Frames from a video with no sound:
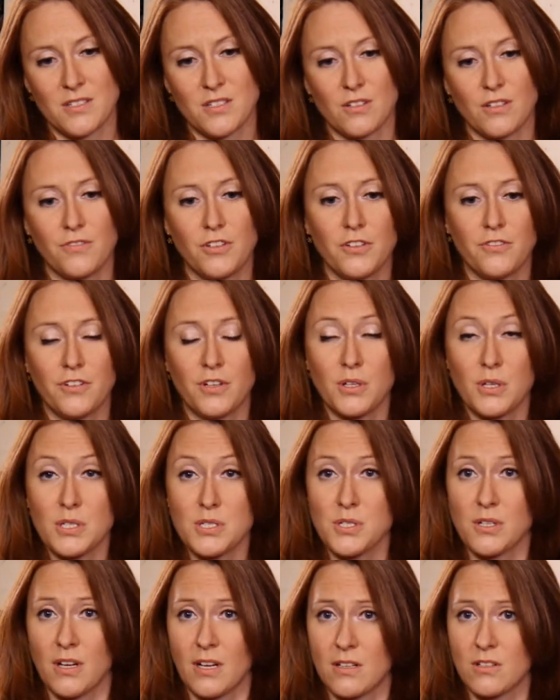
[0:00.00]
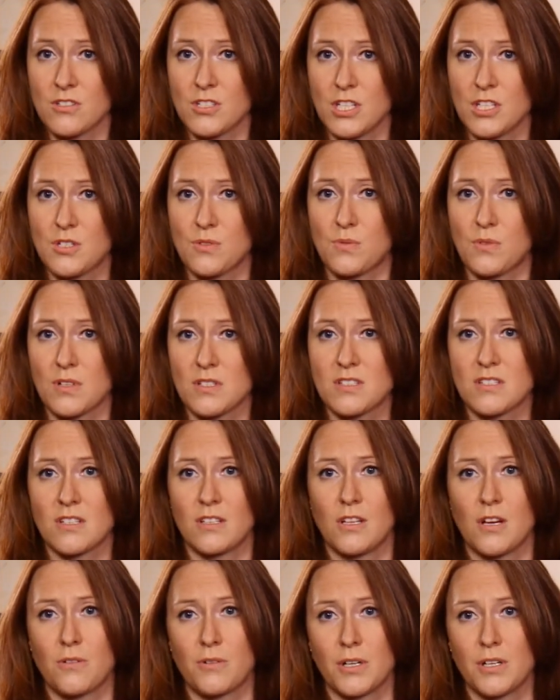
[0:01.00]
So if you focus your energy towards
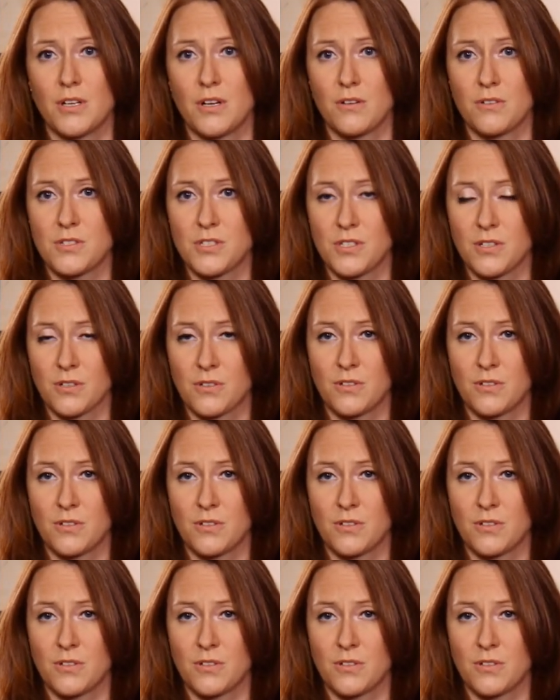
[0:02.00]
the lower notes,